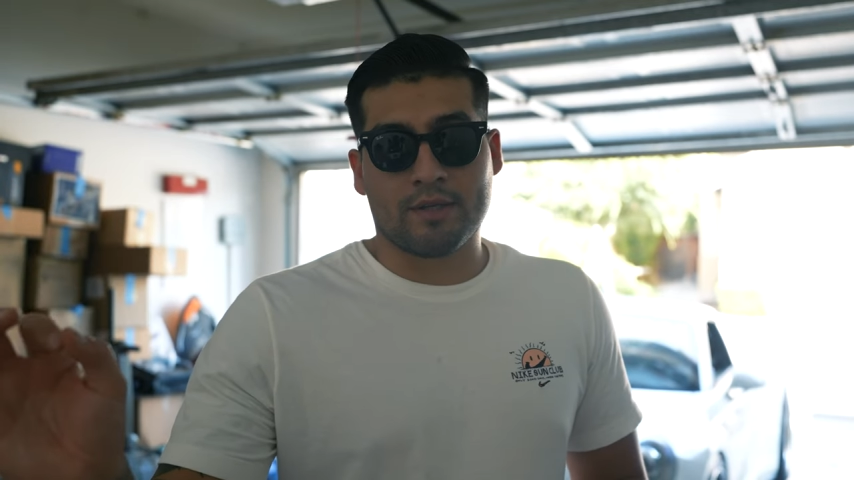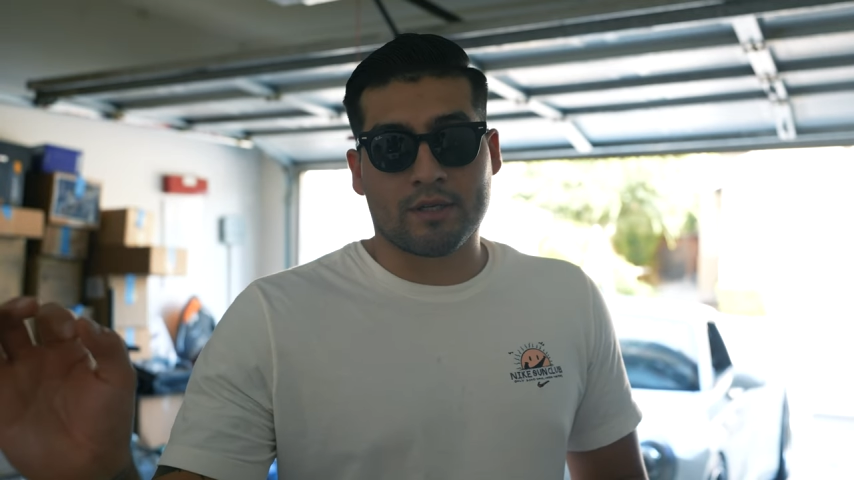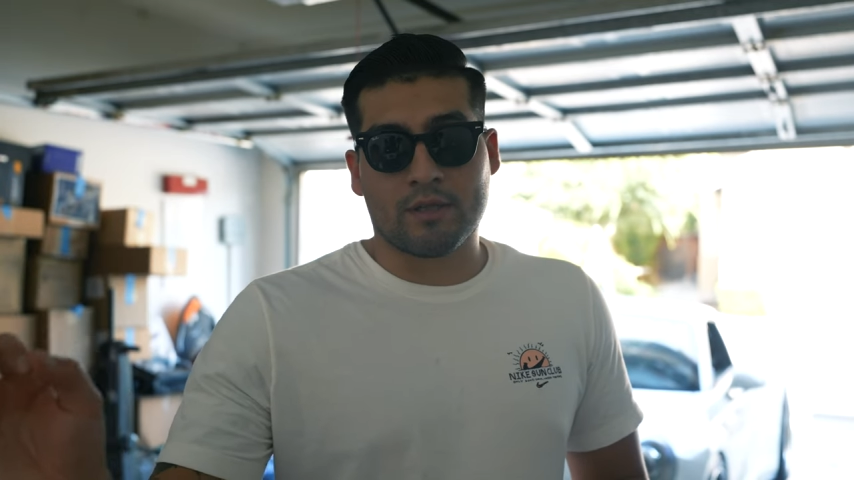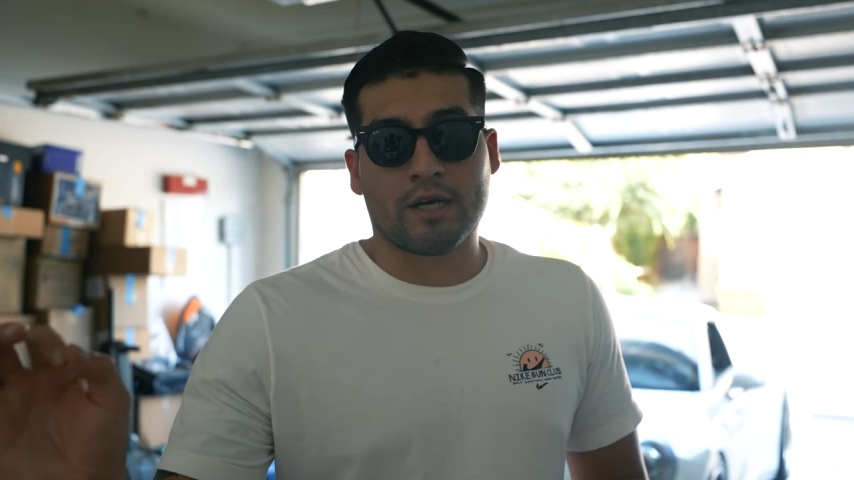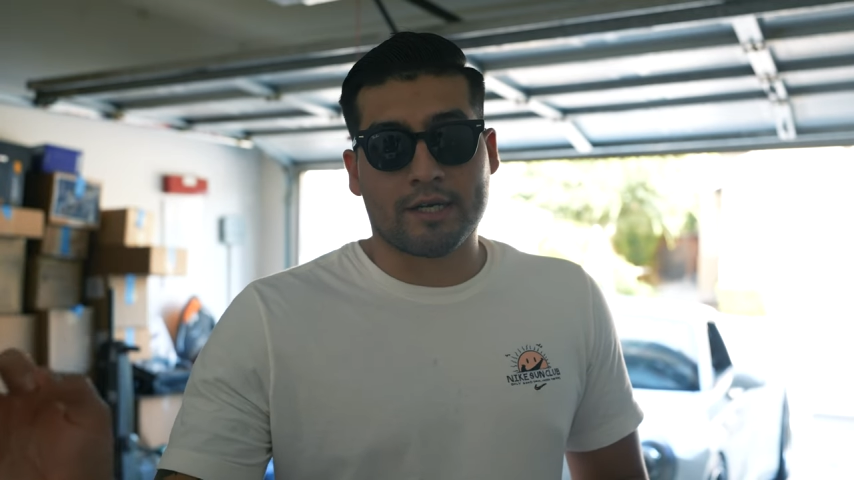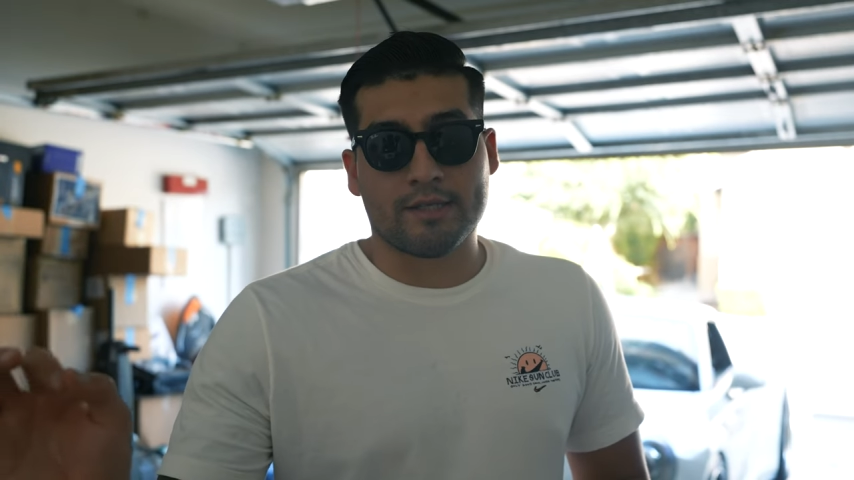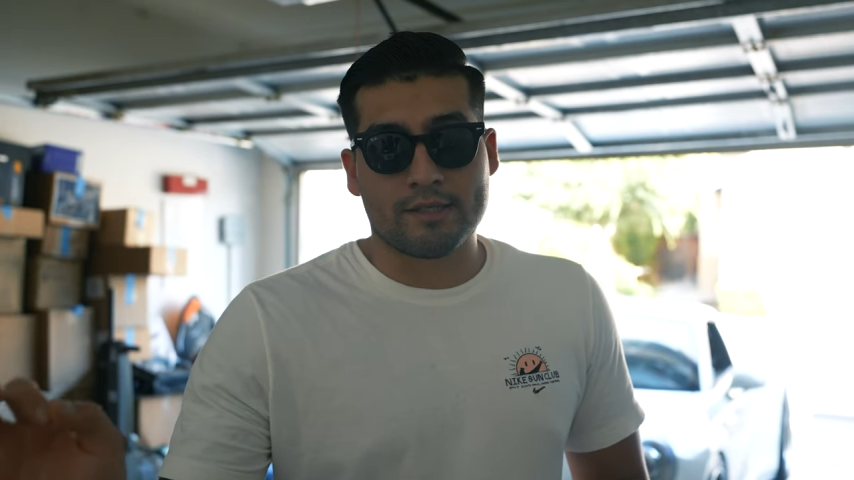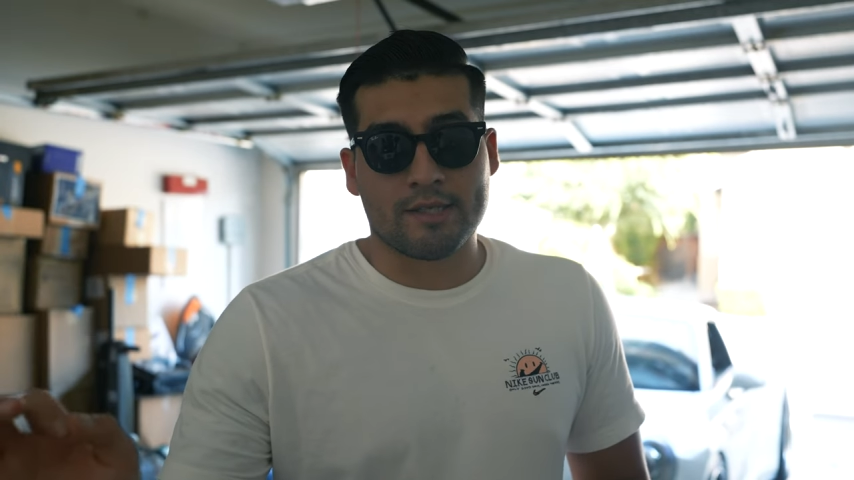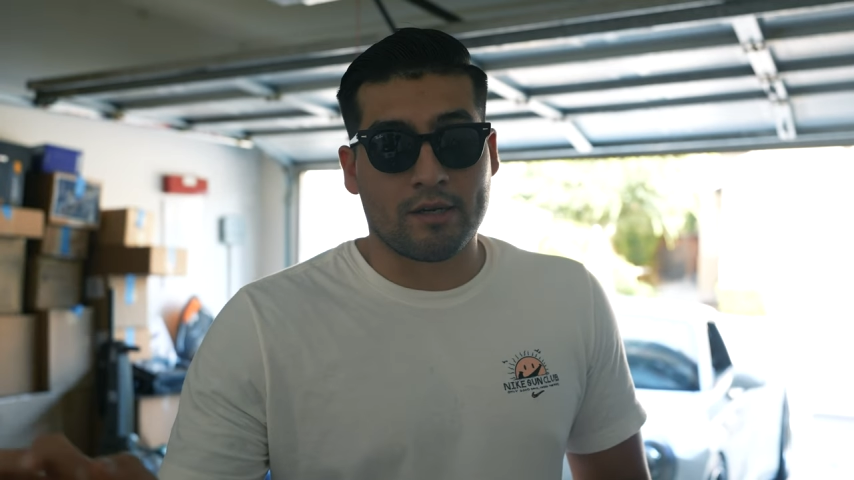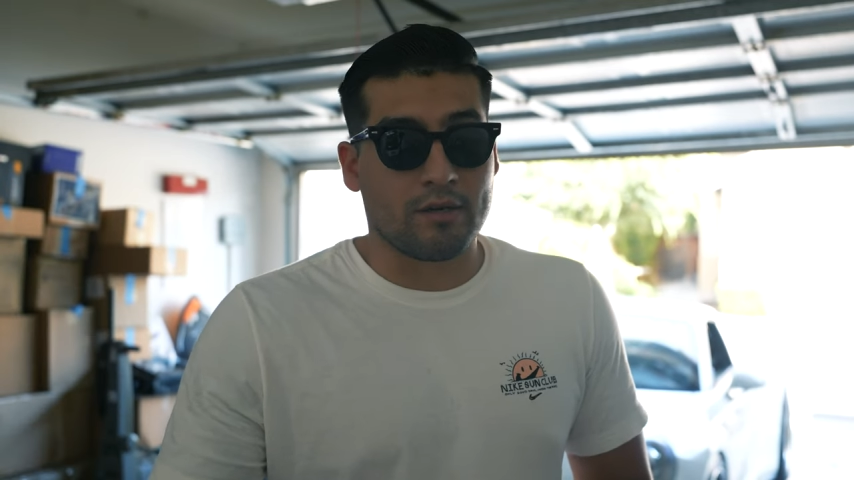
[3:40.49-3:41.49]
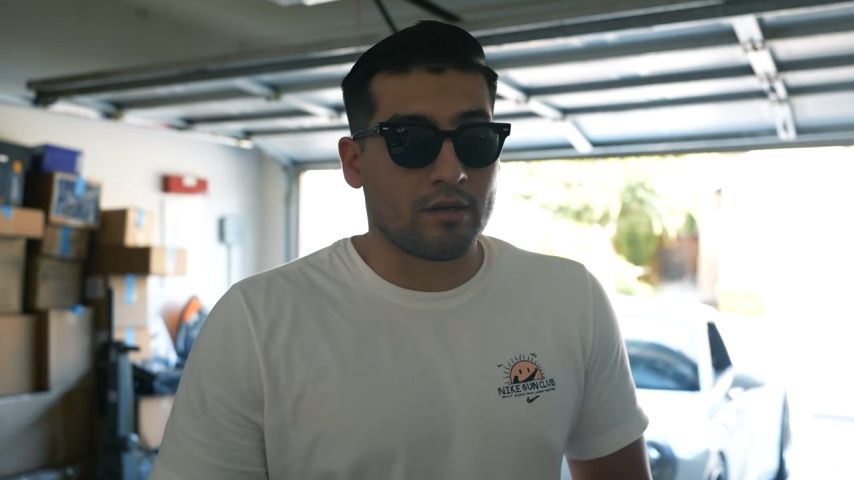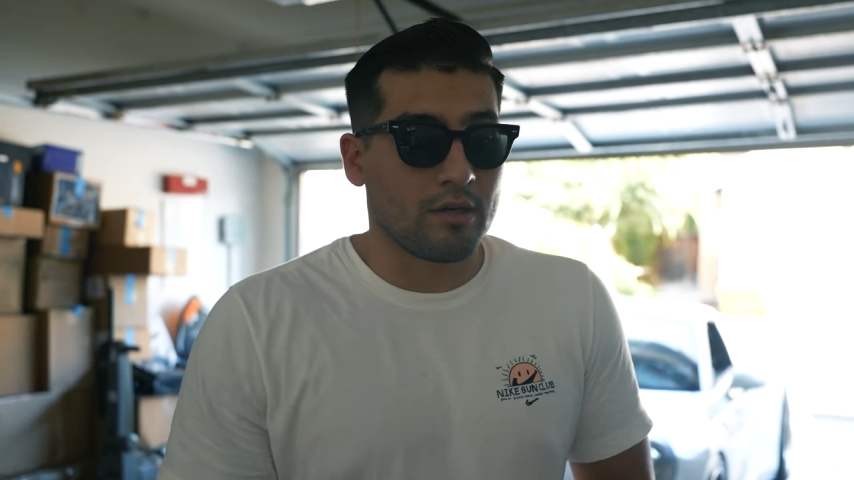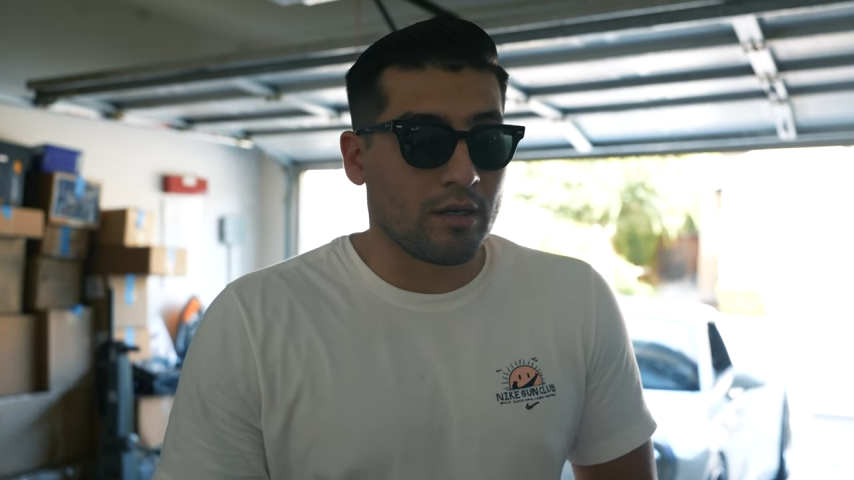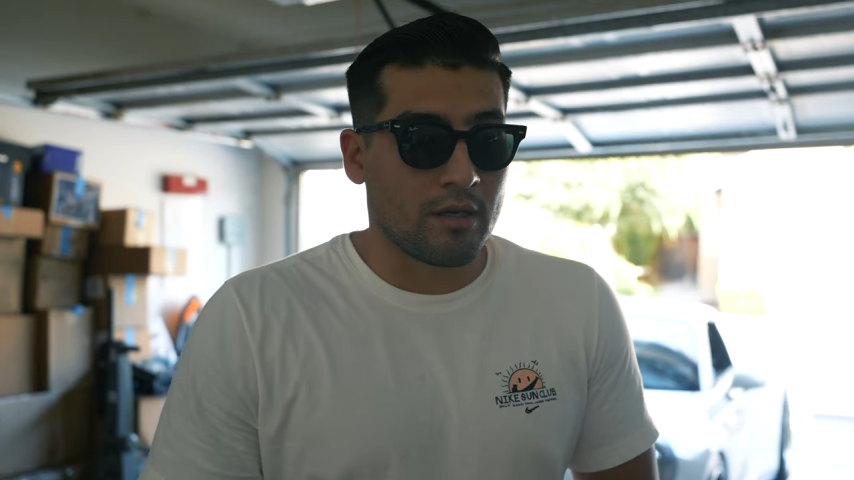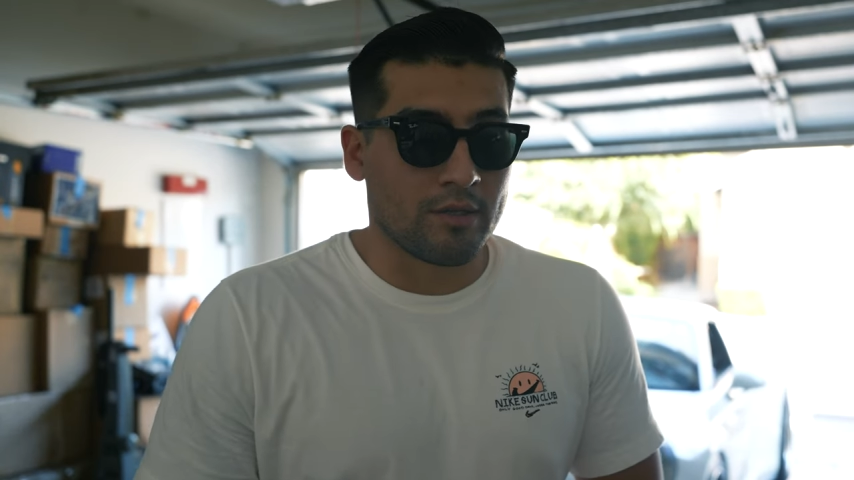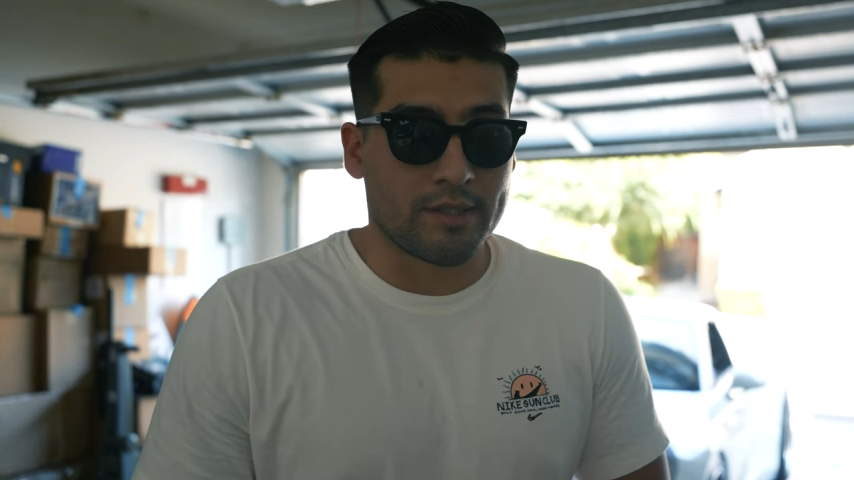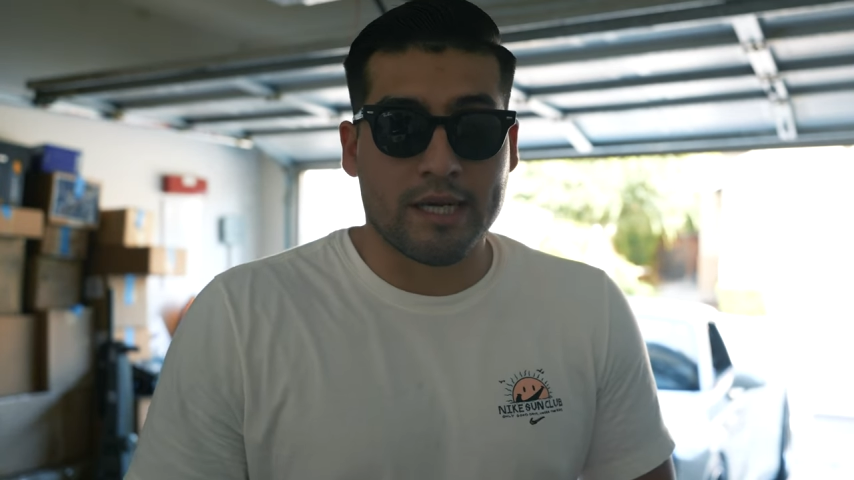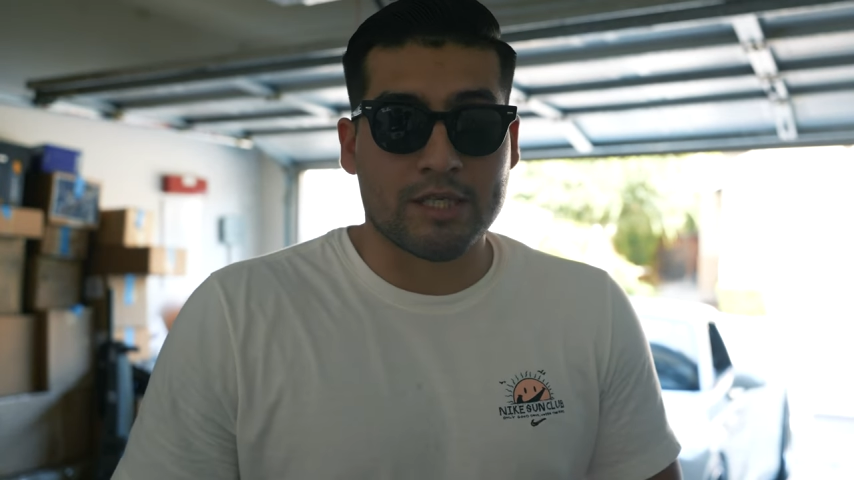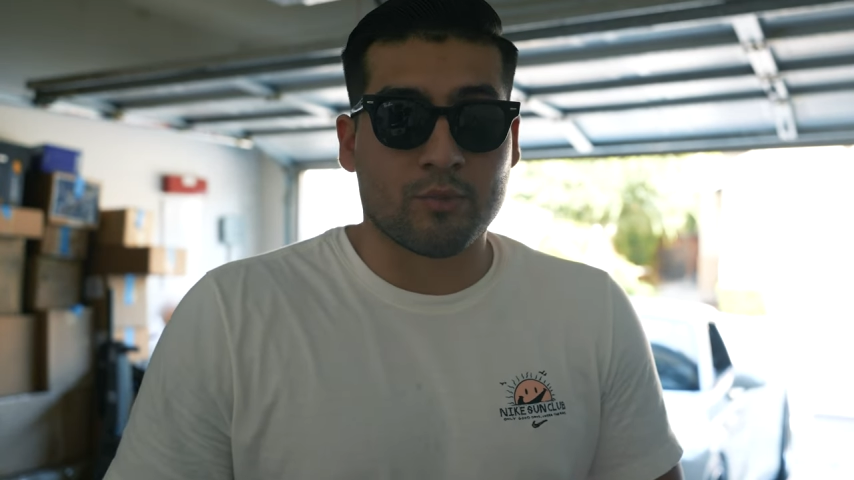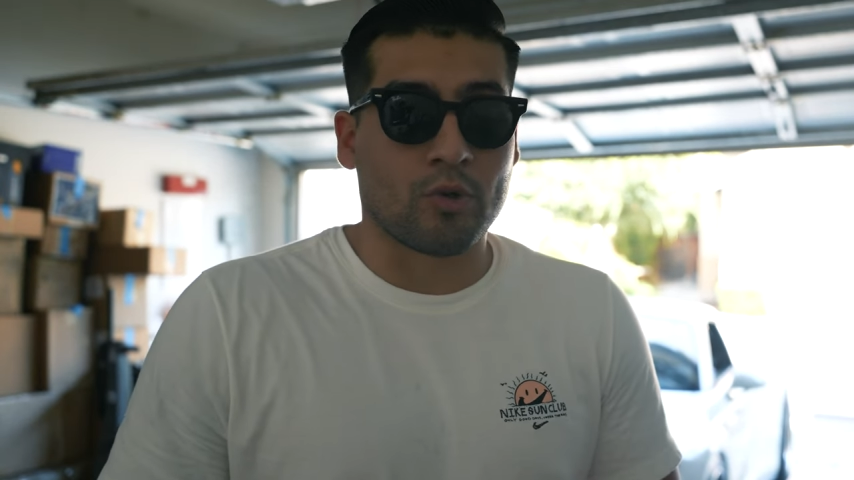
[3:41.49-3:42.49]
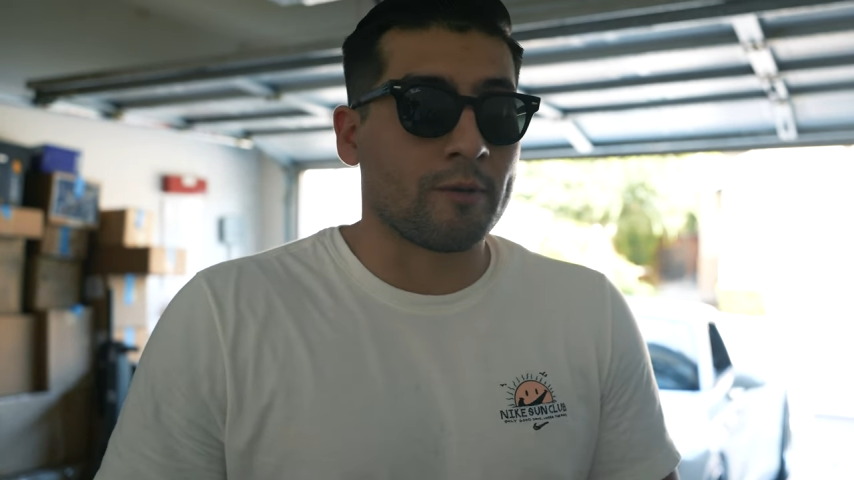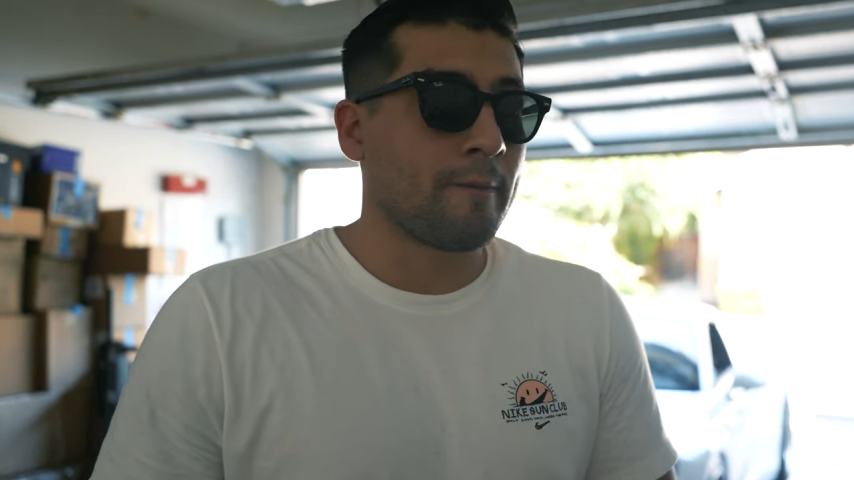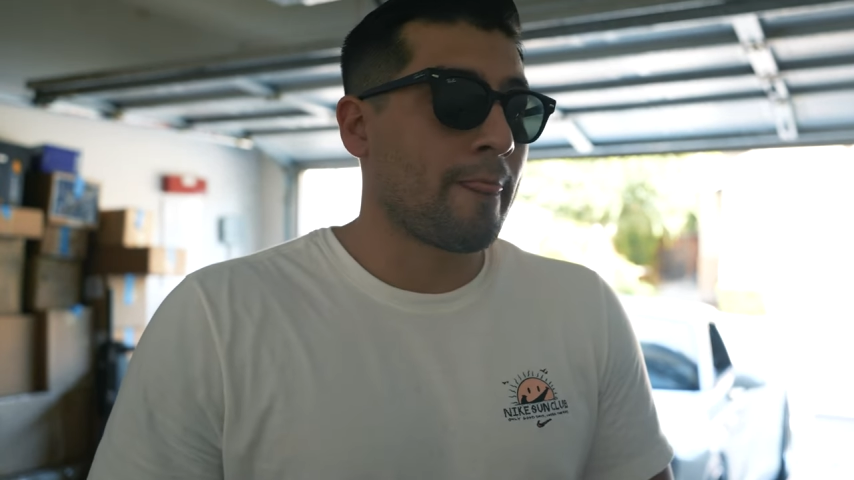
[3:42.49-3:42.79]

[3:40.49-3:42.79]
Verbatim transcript: the clock in the center on the dashboard.